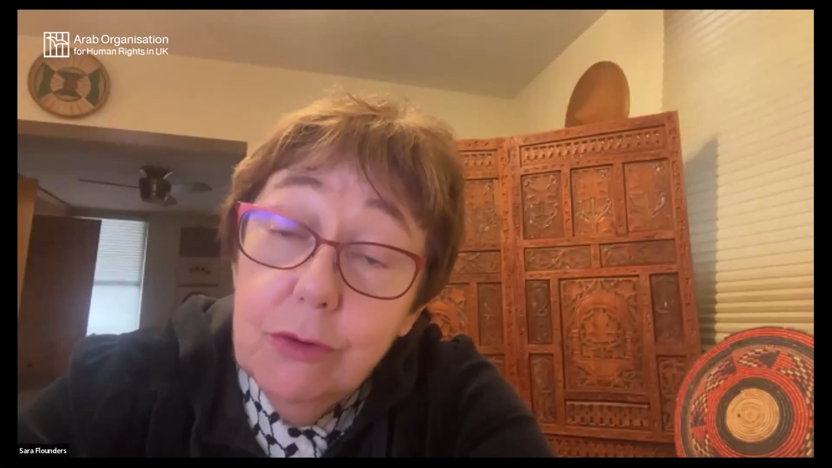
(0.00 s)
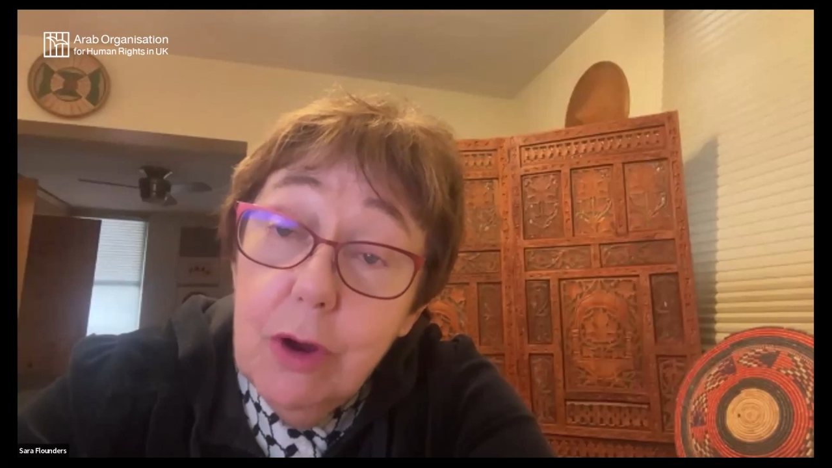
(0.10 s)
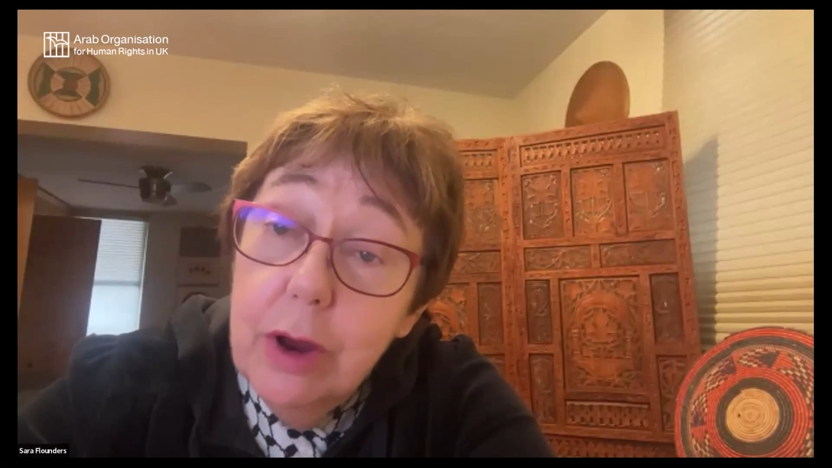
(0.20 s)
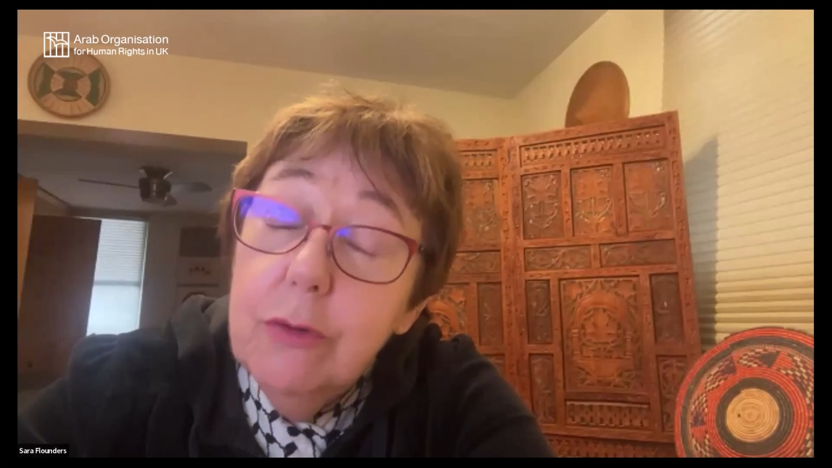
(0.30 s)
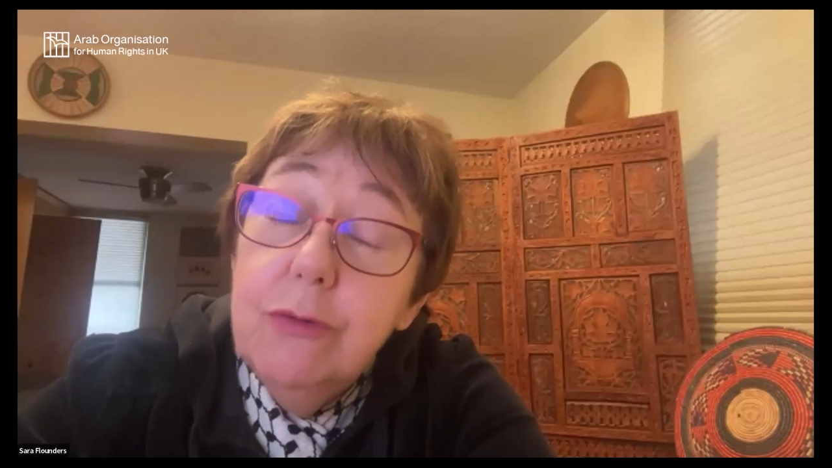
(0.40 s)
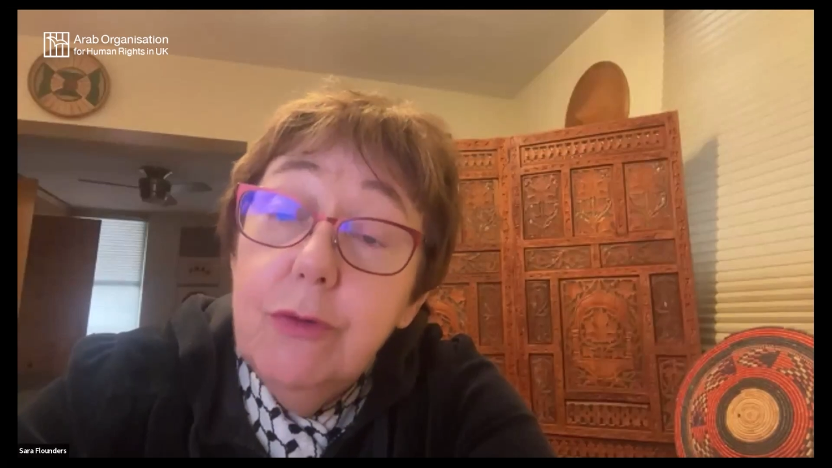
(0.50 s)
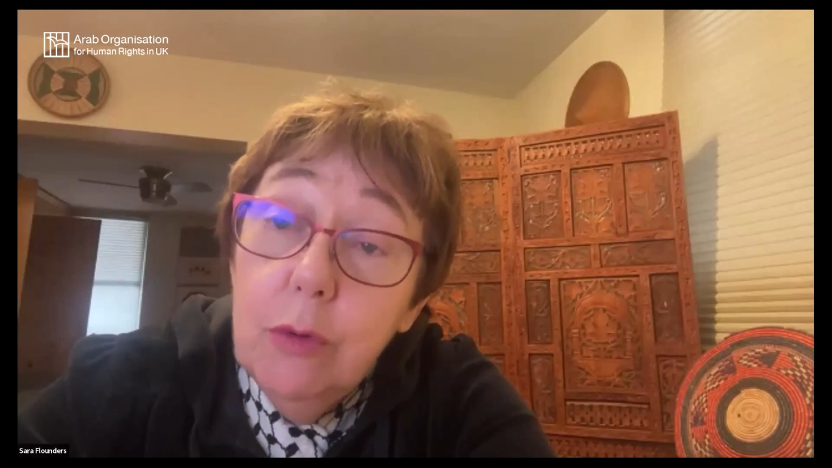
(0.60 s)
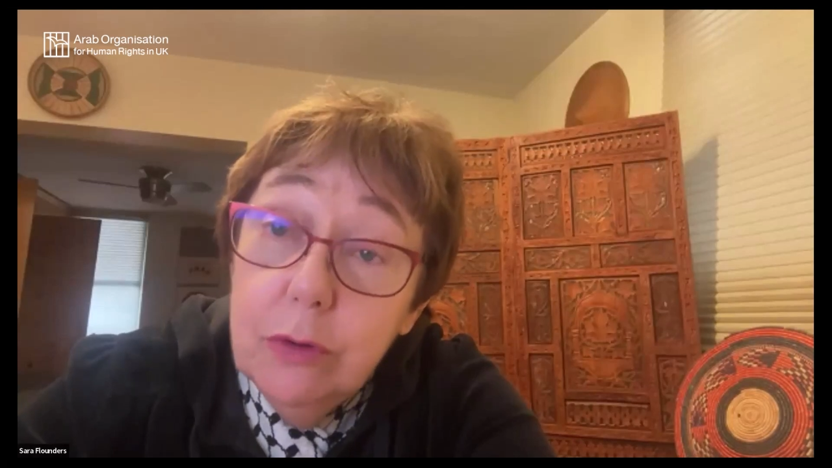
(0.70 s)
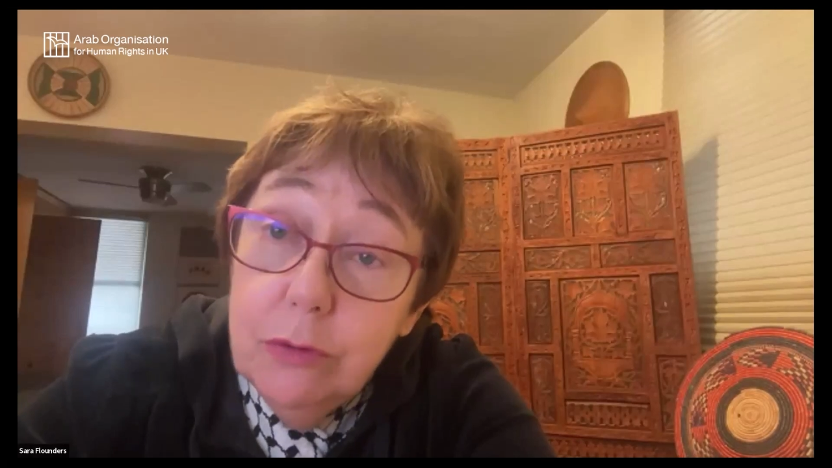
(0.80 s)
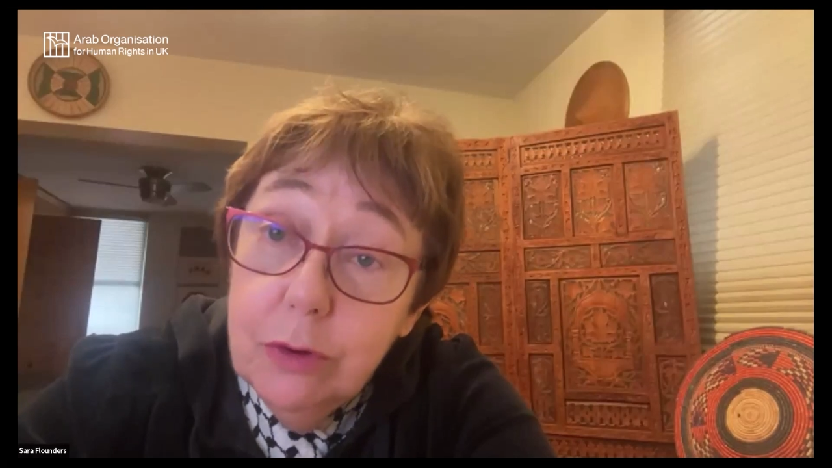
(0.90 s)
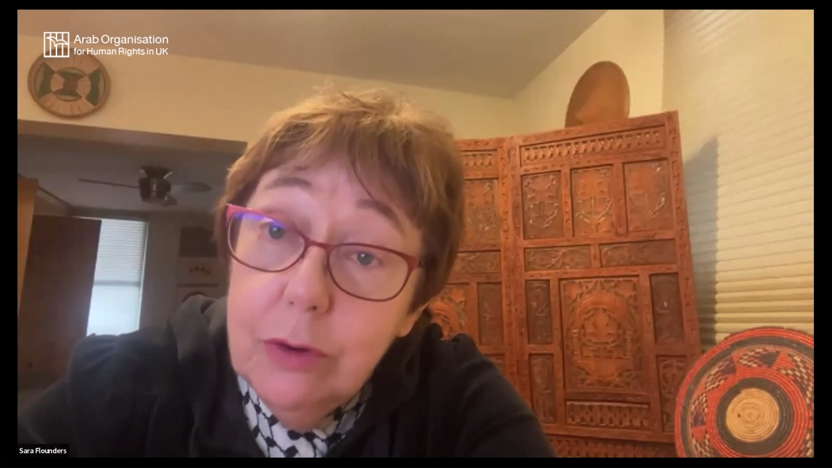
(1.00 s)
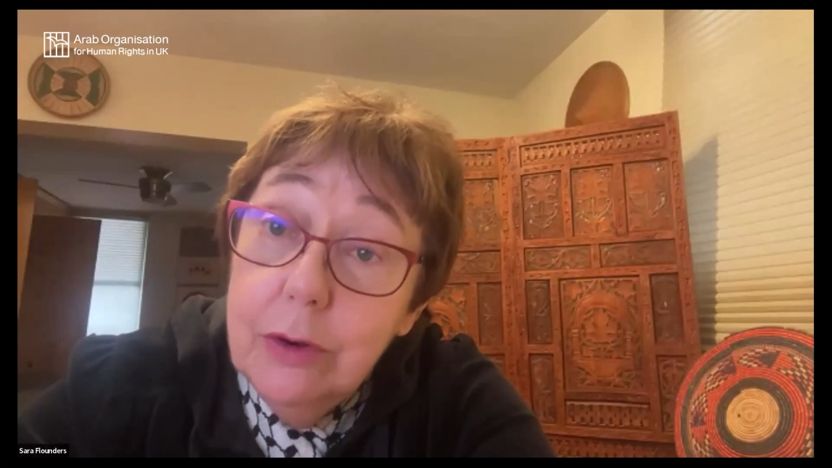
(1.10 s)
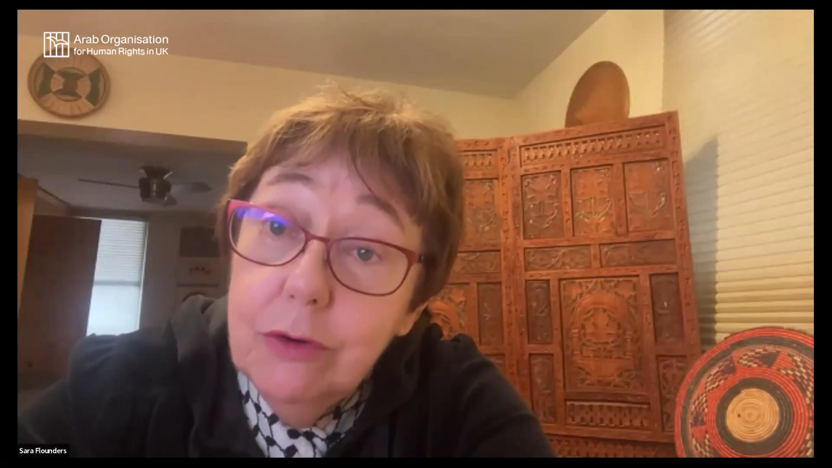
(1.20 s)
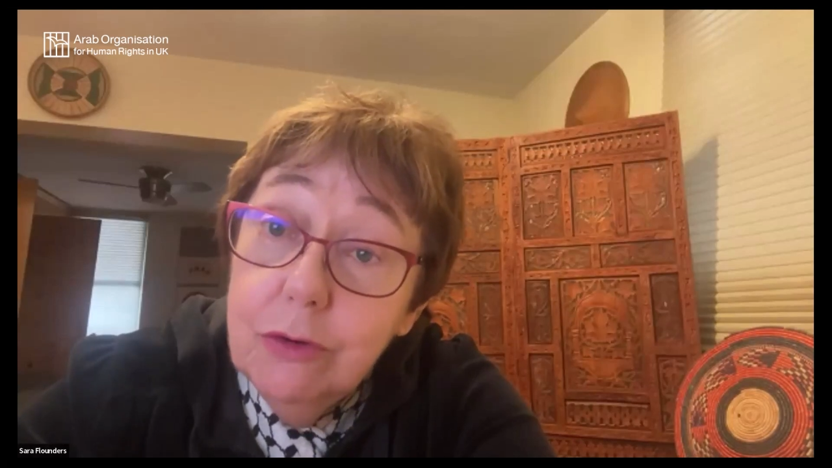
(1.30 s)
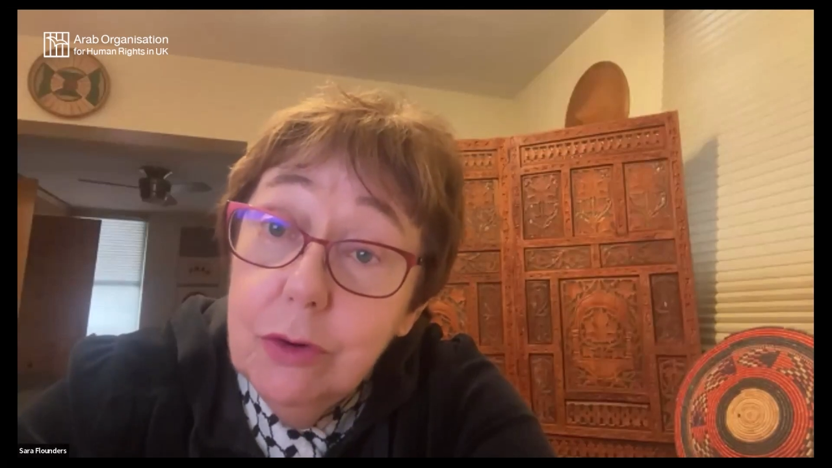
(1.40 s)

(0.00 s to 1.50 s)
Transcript: trying to focus attention